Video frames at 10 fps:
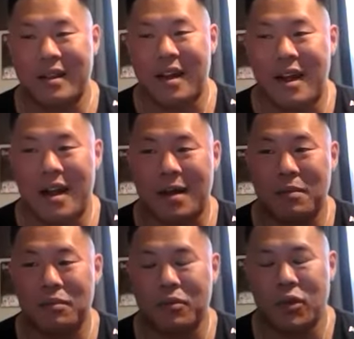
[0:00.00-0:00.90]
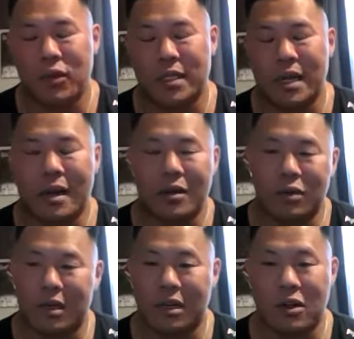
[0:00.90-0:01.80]
we said, all right, we're
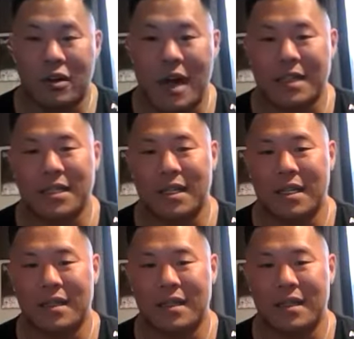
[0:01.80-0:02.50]
going to go classic.